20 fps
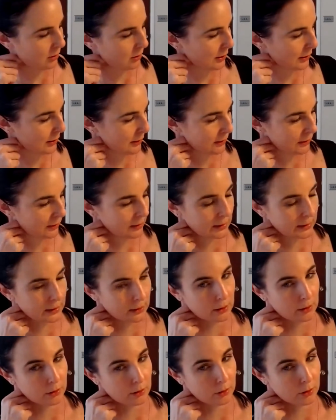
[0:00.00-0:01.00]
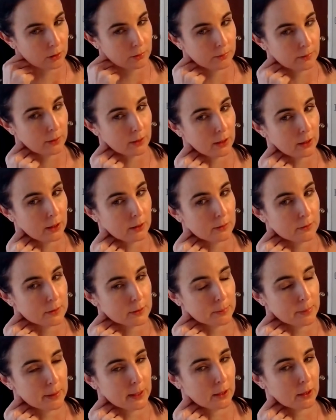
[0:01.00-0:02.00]
and then look for that to
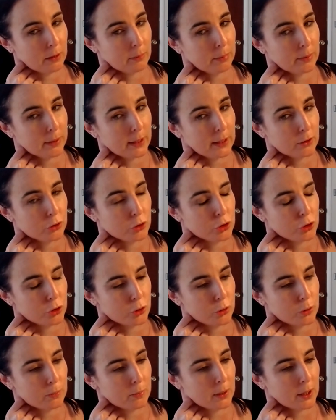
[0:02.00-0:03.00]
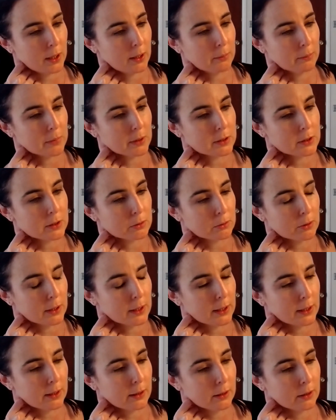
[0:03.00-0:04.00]
pick up that tube-like muscle
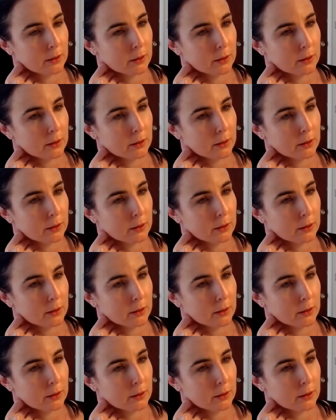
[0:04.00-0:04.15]
there.